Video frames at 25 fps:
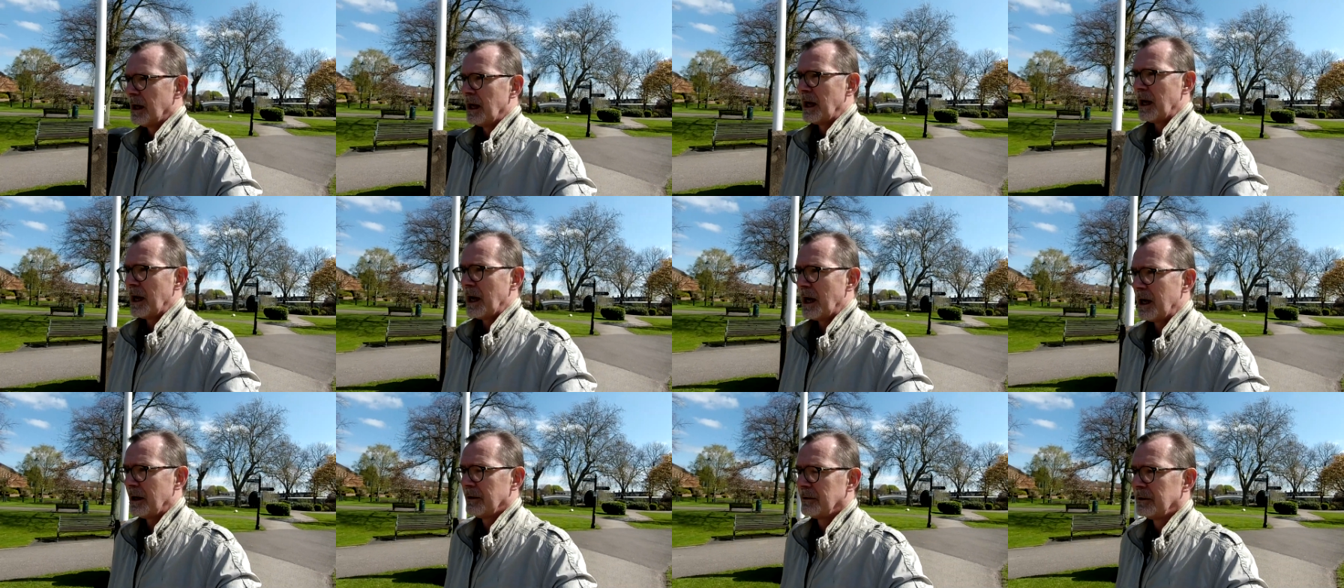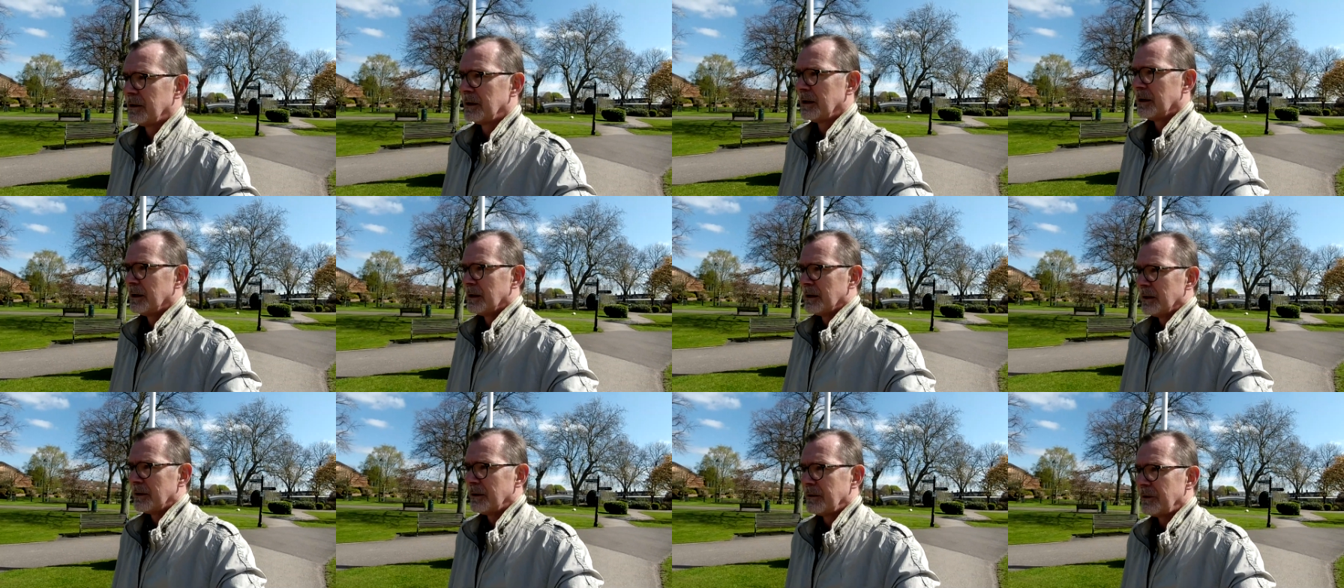Uh,
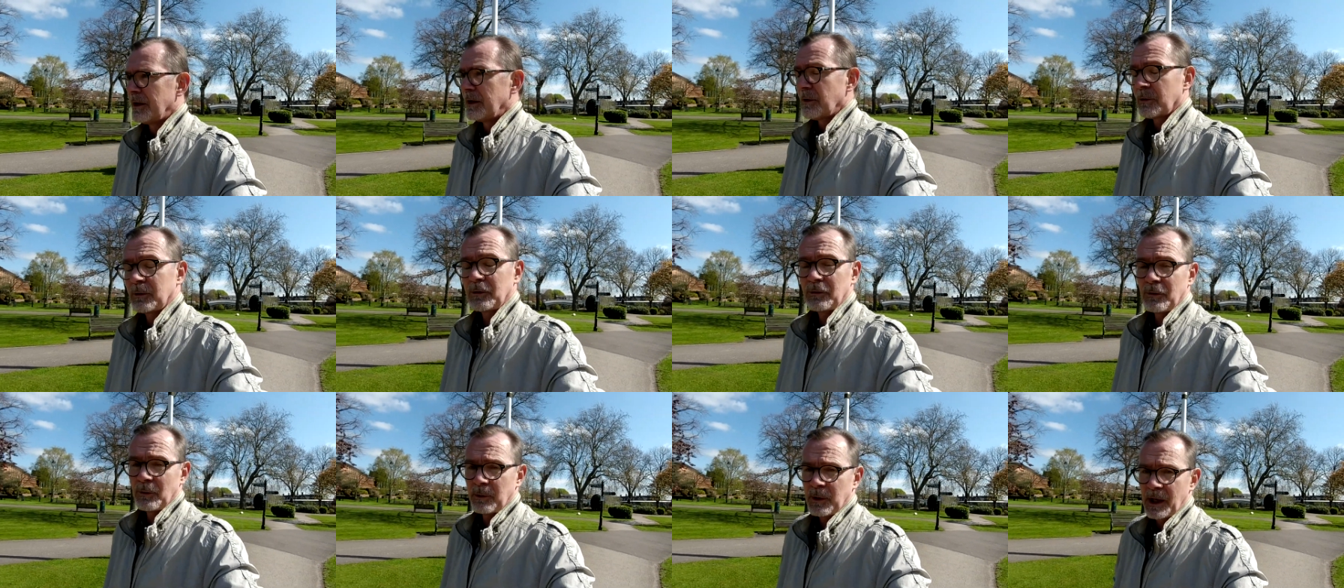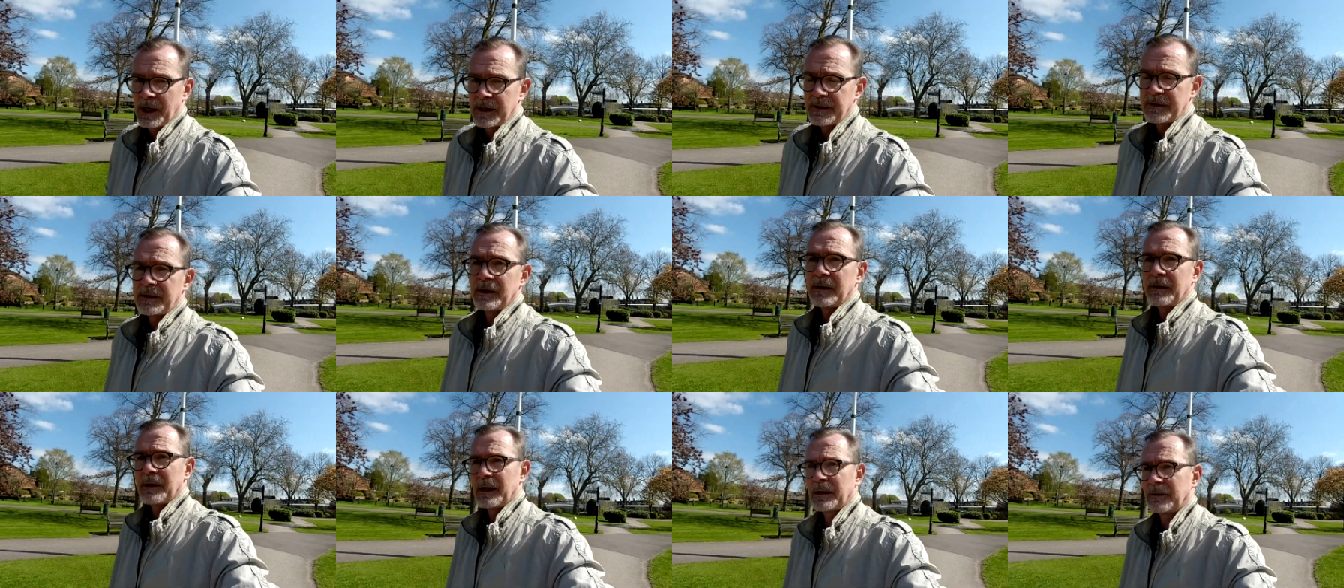they're not going to replace
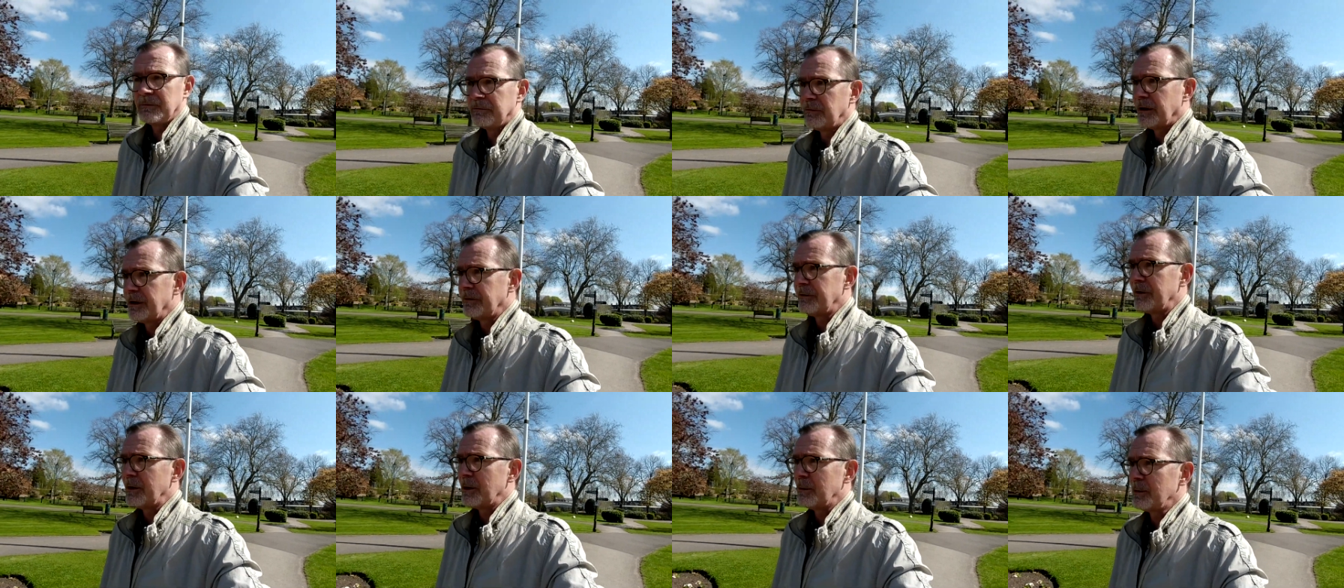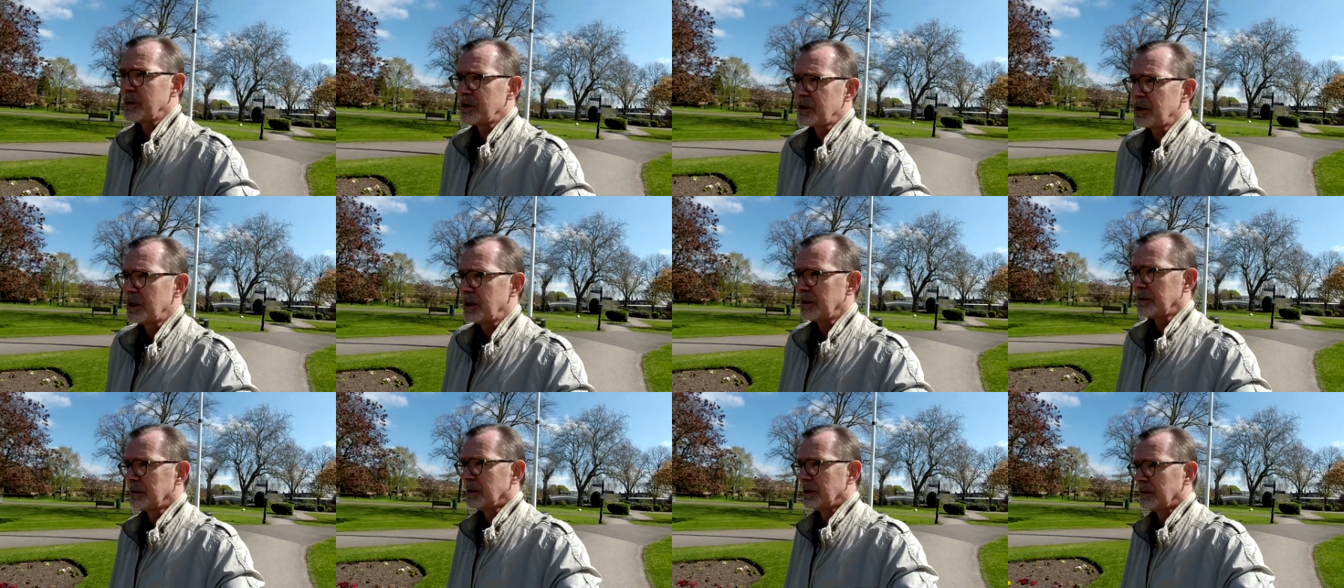it, they're going to refurbish
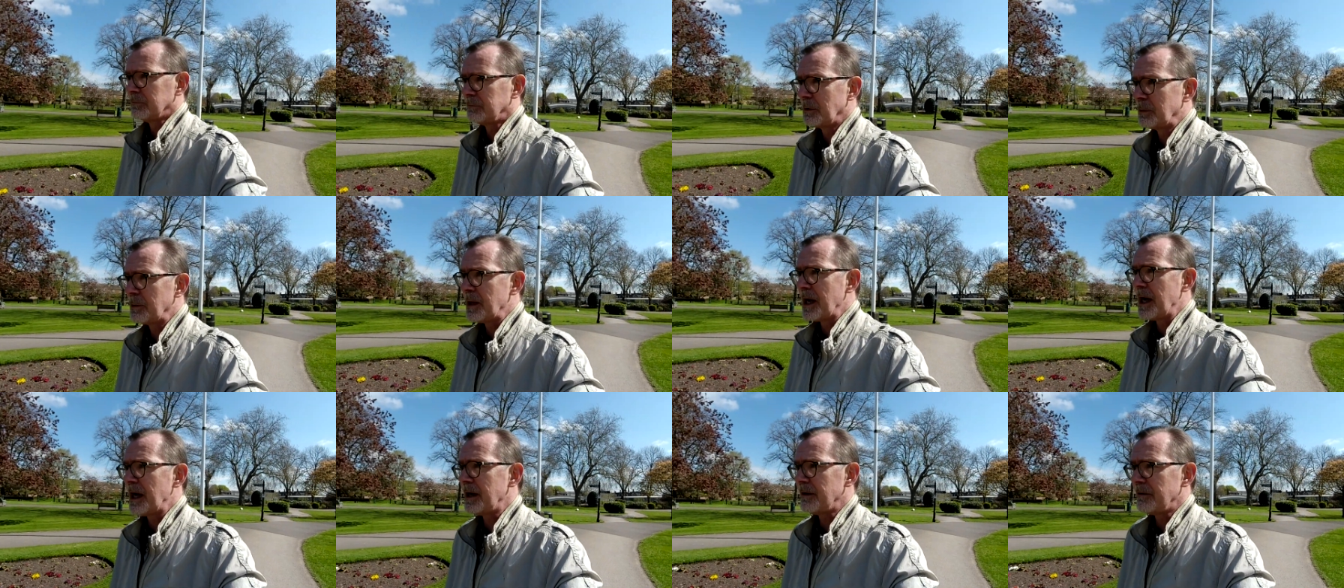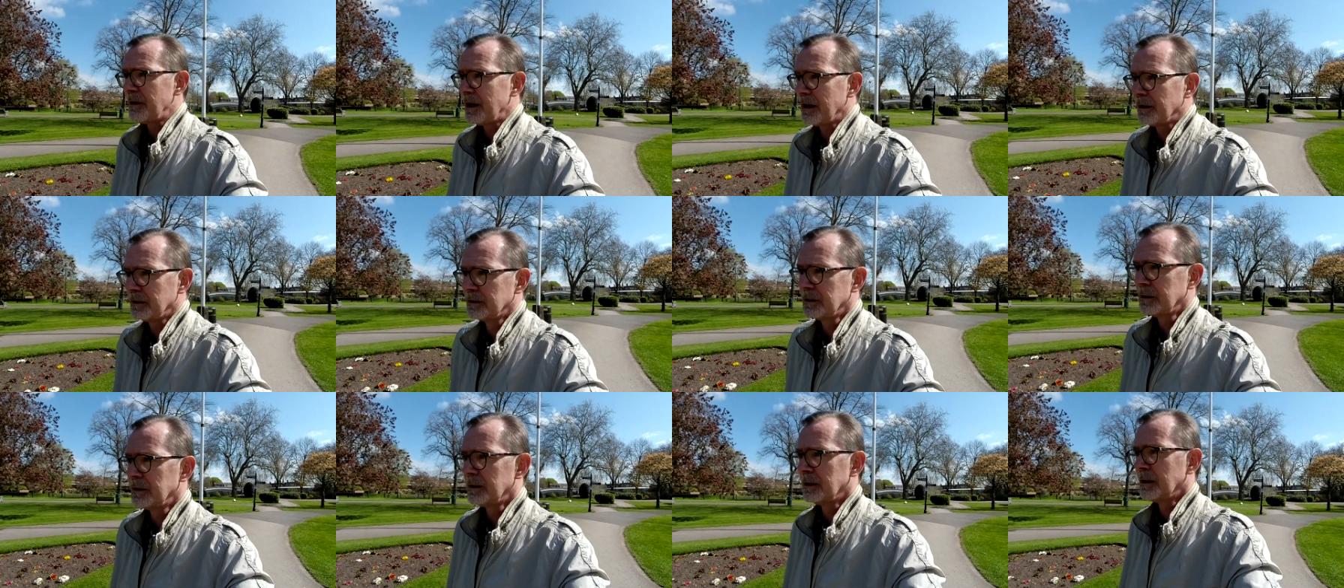it, repair it,
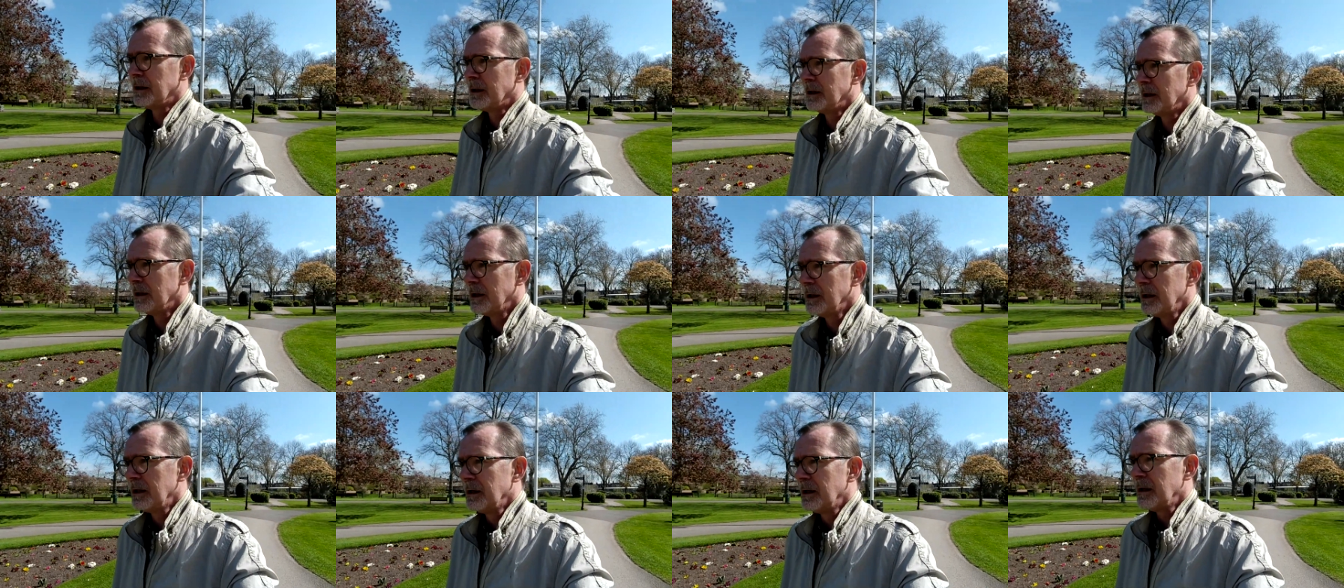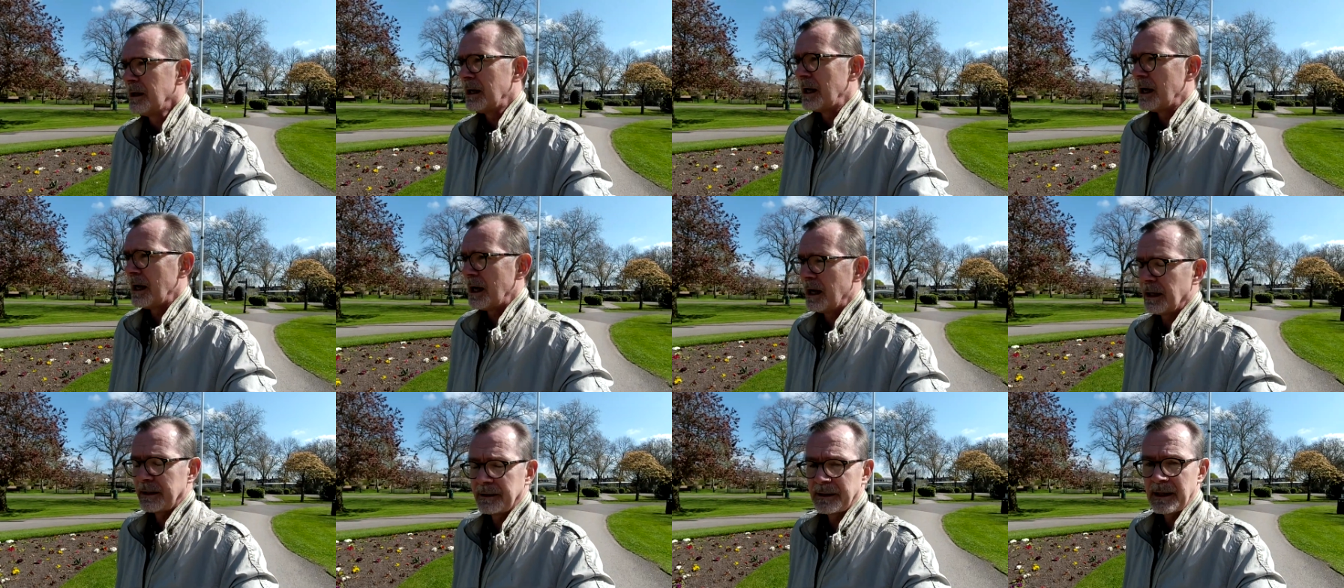
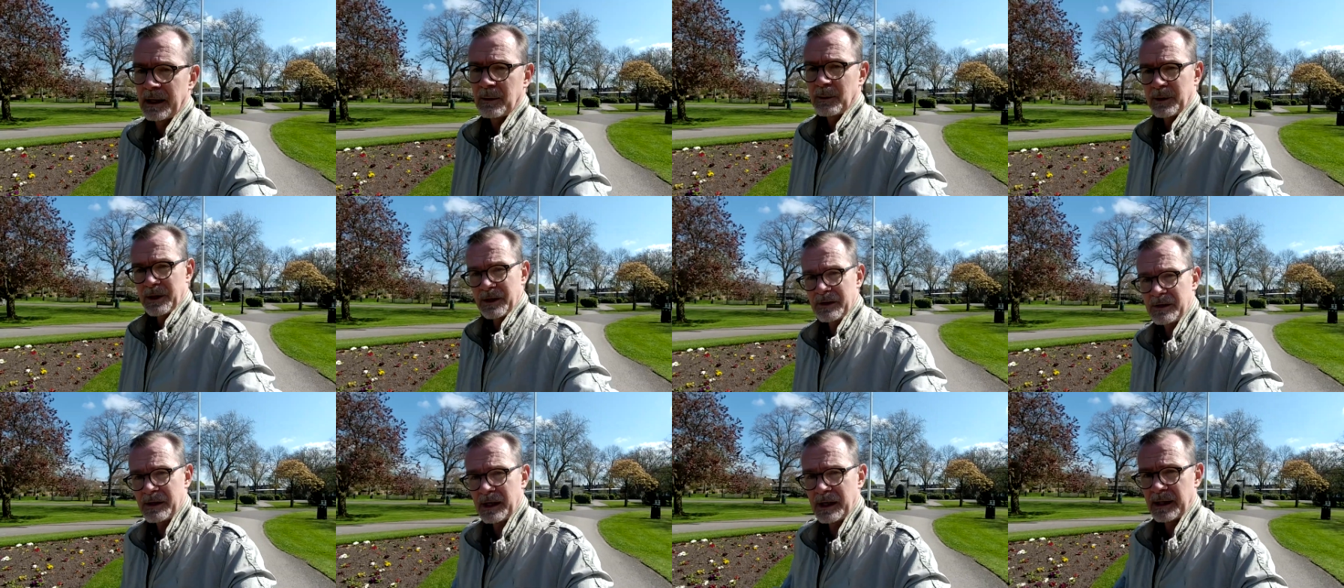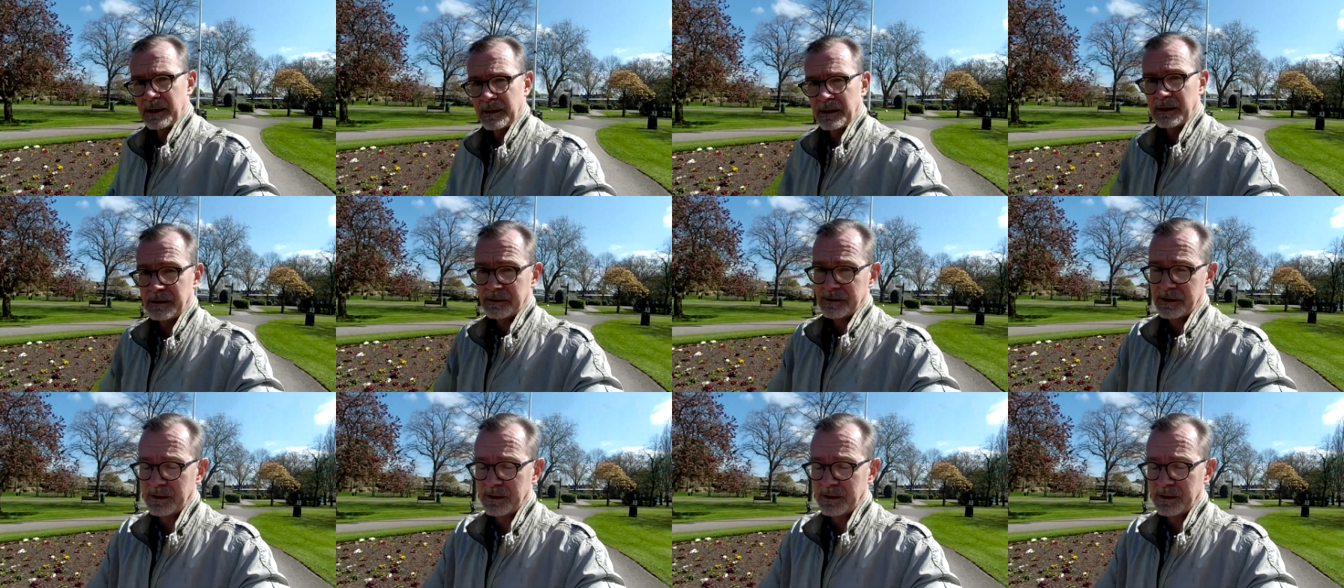and uh, when you see it, you can